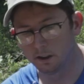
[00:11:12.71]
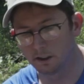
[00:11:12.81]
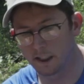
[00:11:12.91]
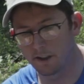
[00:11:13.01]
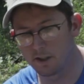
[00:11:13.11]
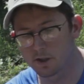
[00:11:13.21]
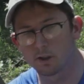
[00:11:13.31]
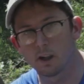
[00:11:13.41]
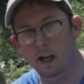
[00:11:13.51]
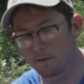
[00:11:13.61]
and these
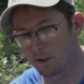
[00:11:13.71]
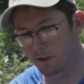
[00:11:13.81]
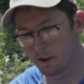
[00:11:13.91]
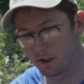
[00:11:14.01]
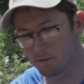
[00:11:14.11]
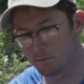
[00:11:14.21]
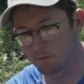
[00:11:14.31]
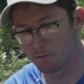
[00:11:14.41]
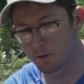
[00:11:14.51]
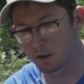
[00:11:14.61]
are obviously
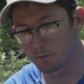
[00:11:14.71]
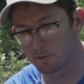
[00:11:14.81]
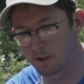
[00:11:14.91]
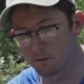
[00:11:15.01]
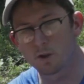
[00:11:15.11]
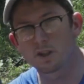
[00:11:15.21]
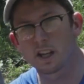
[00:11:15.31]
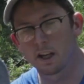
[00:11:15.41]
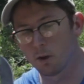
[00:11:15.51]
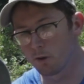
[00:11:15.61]
uh, different
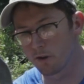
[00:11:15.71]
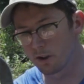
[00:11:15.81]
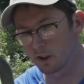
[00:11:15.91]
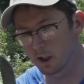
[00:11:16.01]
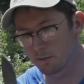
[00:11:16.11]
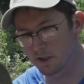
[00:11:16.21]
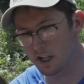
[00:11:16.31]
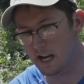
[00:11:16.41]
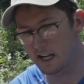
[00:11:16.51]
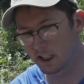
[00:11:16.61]
scales than come
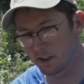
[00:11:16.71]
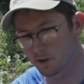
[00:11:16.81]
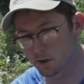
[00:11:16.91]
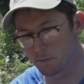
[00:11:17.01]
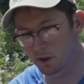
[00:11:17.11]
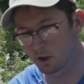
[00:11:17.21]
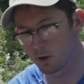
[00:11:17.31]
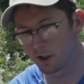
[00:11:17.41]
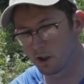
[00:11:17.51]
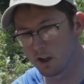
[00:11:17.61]
stock and I've stripped the
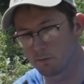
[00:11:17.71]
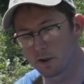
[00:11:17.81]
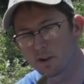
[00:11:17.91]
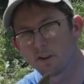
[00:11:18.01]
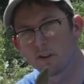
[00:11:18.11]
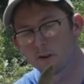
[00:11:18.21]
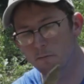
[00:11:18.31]
coating off, but this is a